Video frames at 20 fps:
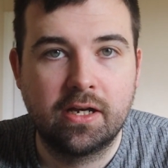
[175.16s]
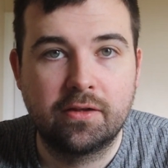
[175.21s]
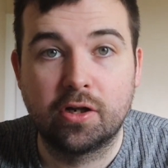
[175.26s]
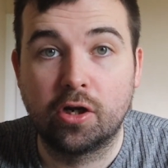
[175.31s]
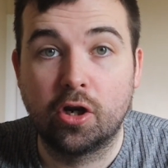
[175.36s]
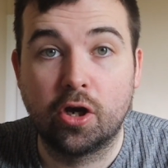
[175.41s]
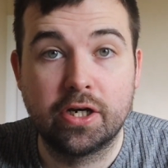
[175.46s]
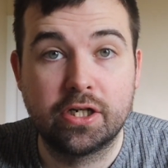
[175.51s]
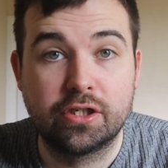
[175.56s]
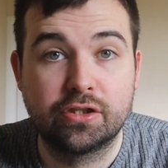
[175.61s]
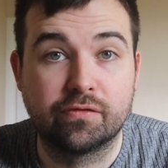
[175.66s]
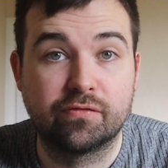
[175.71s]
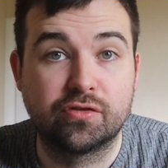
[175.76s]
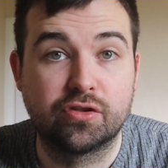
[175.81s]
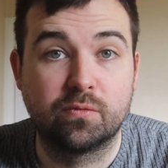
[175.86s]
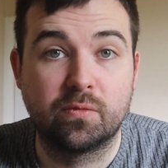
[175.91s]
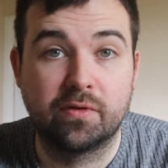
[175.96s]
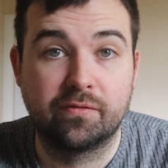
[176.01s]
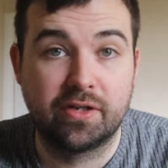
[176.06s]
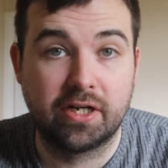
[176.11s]
the likes of
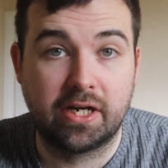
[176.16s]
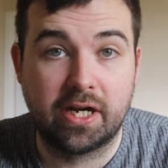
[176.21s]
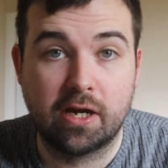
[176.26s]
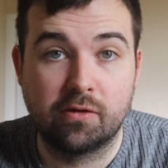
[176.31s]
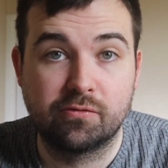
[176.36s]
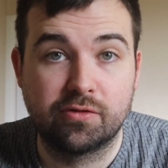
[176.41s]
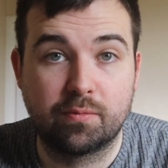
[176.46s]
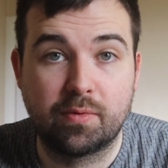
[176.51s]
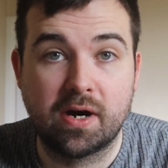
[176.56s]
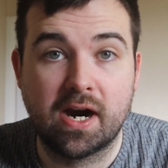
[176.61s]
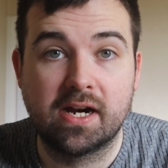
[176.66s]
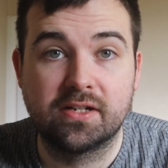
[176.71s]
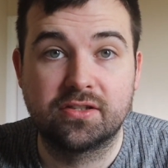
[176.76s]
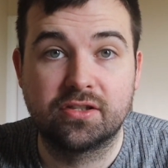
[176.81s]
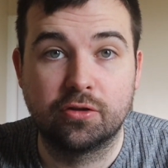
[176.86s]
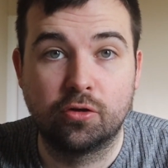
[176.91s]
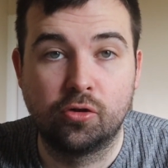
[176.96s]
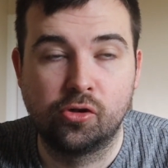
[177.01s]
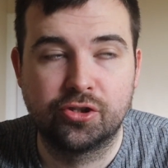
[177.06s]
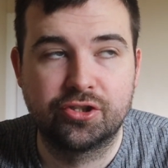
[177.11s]
some of their counterparts
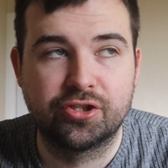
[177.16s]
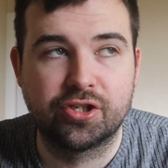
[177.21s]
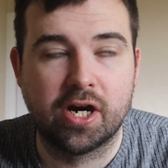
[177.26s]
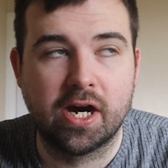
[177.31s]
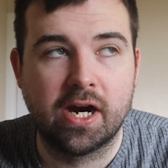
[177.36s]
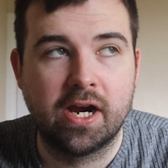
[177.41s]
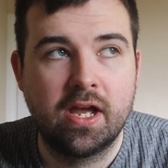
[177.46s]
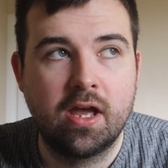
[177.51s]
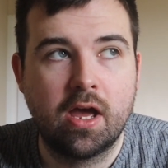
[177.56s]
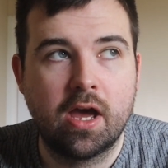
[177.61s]
in Ulster.